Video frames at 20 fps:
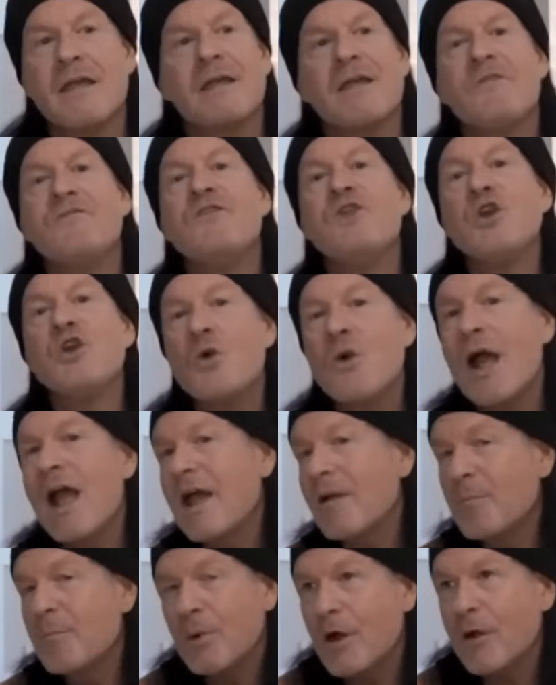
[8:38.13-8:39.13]
If you
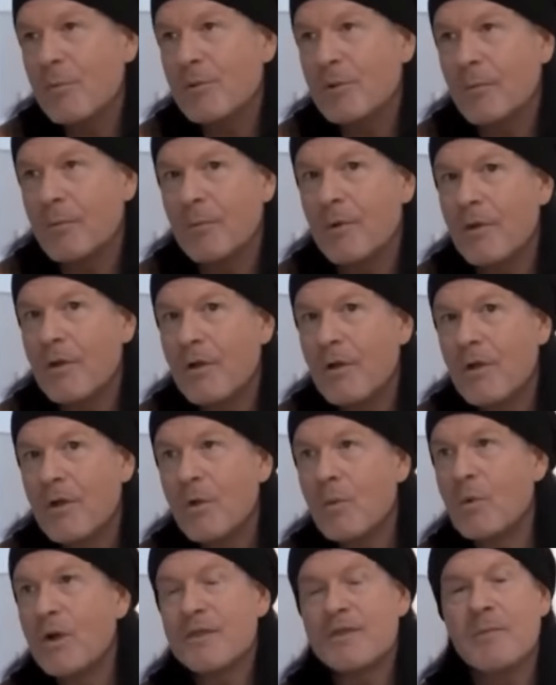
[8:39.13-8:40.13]
had a problem
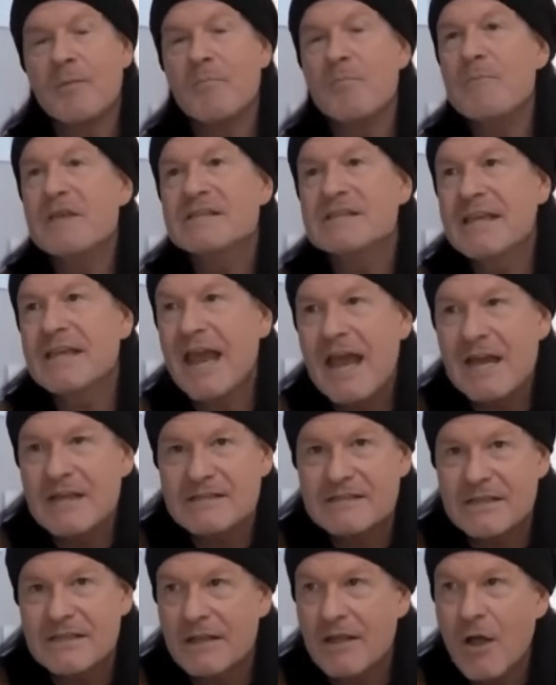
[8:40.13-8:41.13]
with
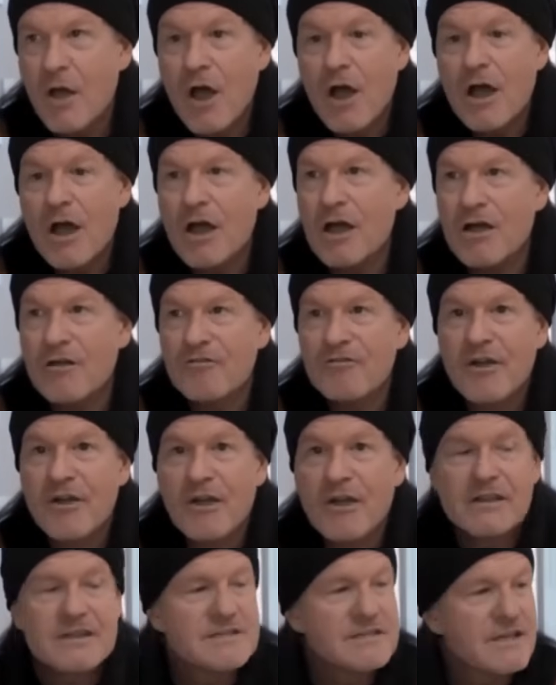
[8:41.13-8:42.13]
miscasting of,
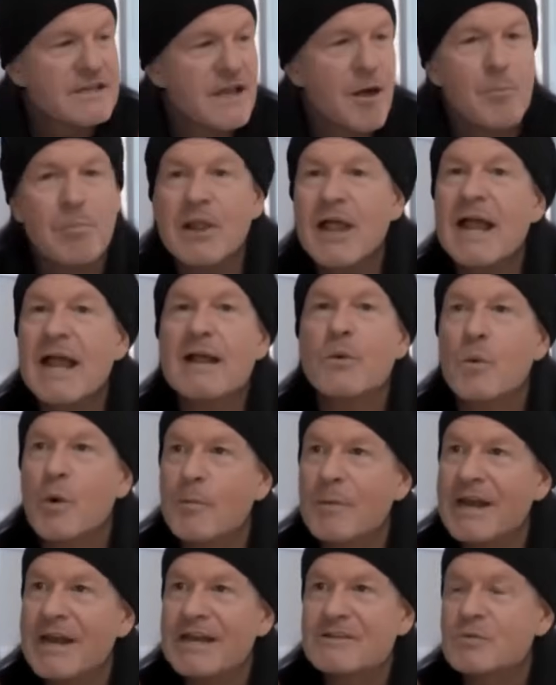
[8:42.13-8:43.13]
let's see, a black
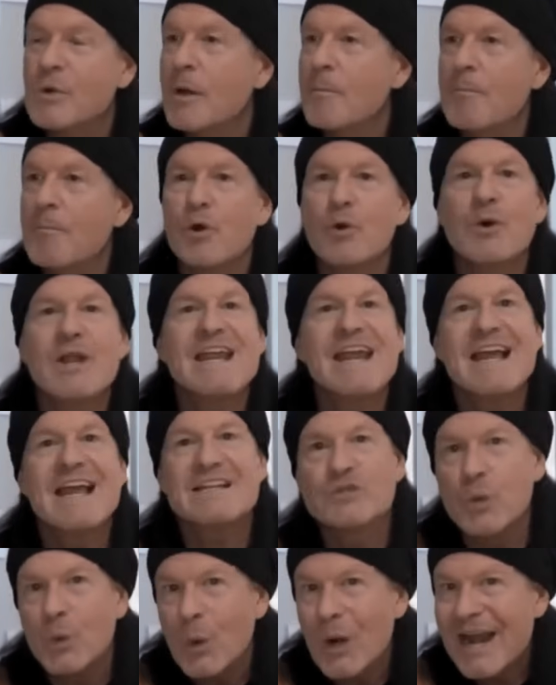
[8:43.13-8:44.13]
woman as what, Marie
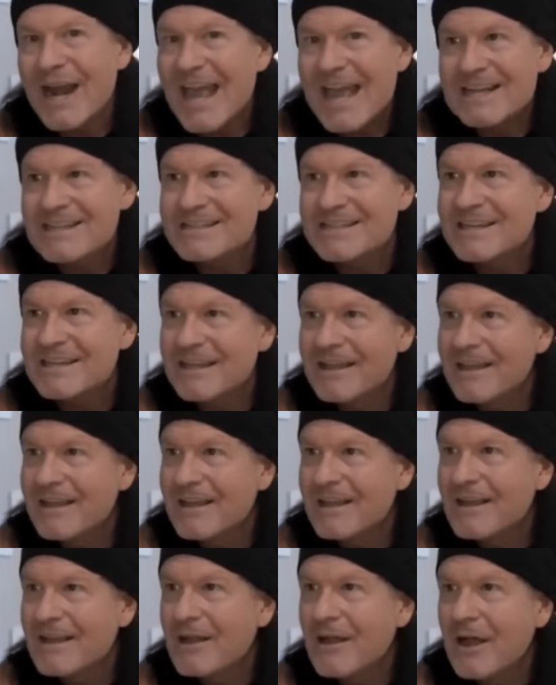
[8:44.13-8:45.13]
Antoinette,
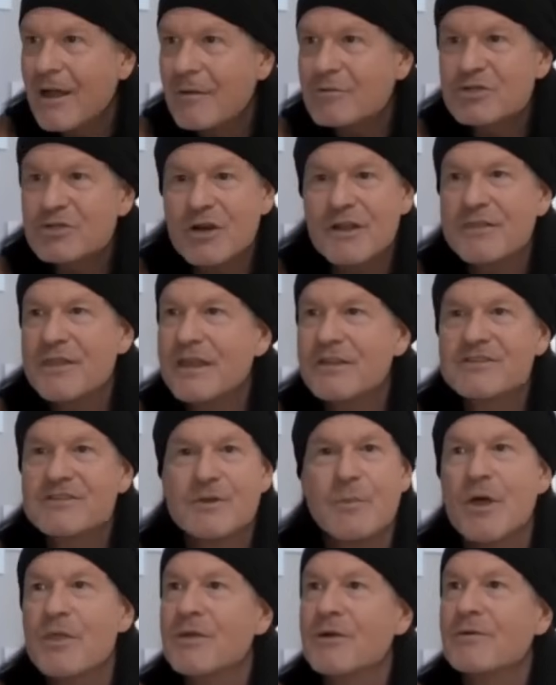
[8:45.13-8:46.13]
I'm trying to think of
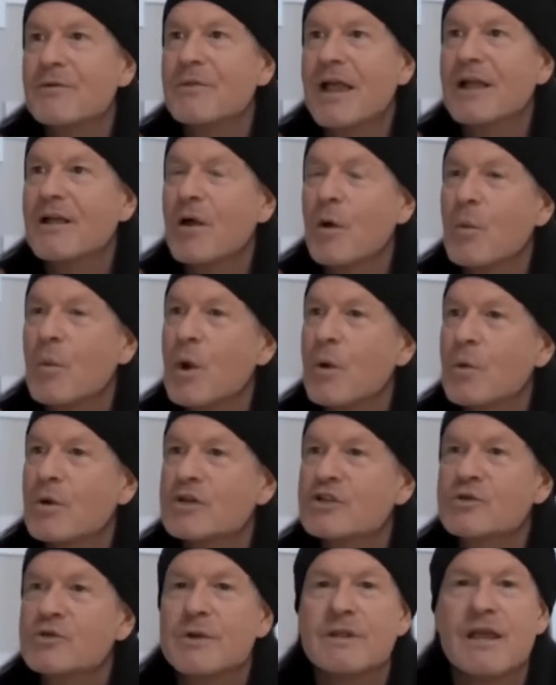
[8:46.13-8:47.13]
some other like where we're
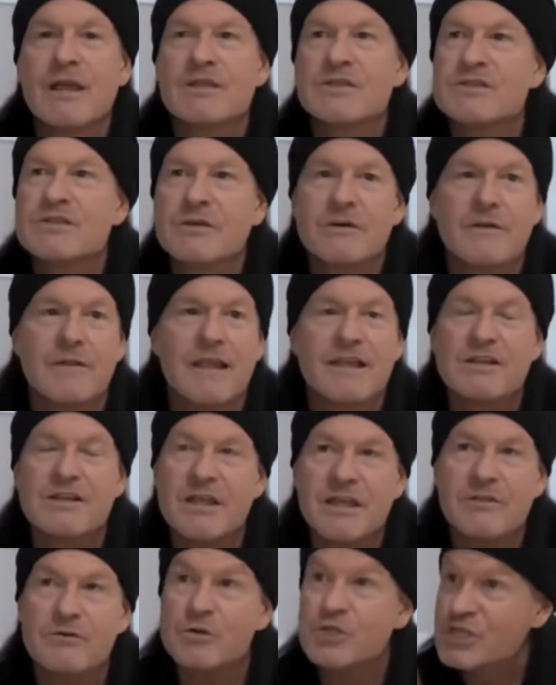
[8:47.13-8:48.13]
doing like sort of like
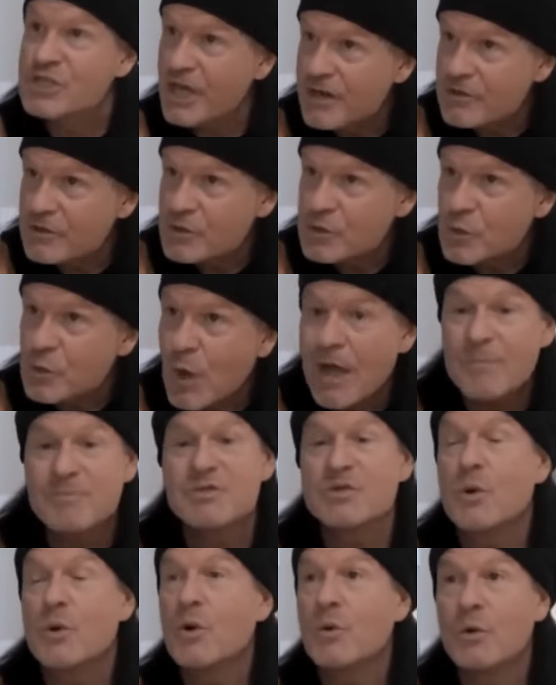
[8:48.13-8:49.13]
either gender
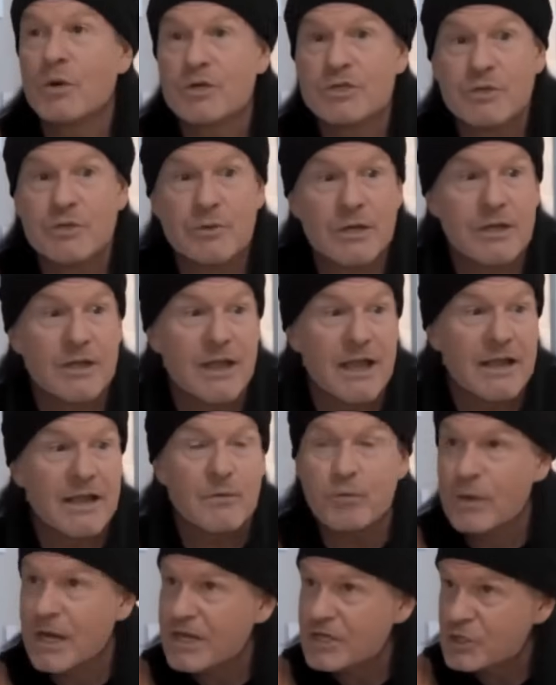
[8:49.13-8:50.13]
swaps or we're doing like
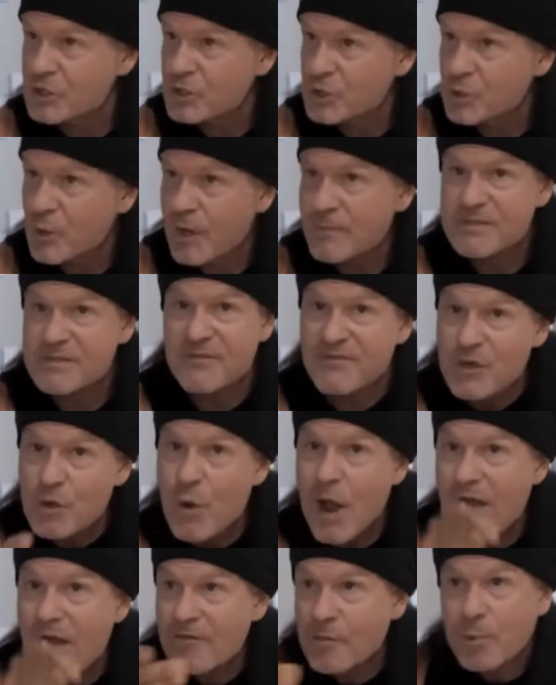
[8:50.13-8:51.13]
racial swaps. If you
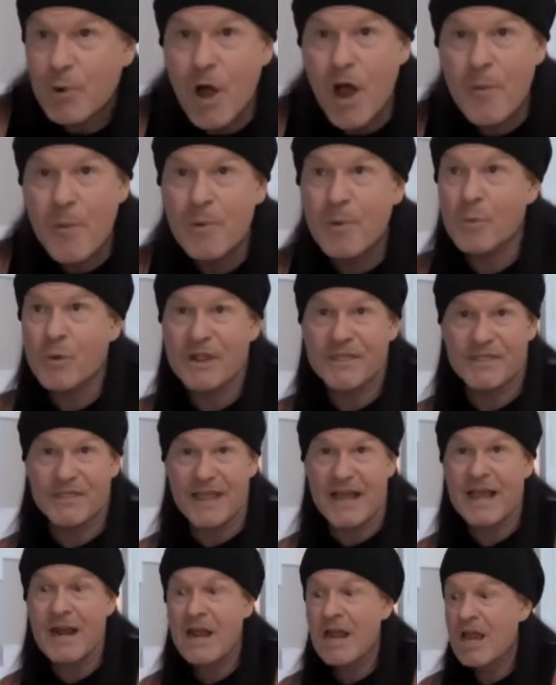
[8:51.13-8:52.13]
have a problem with that,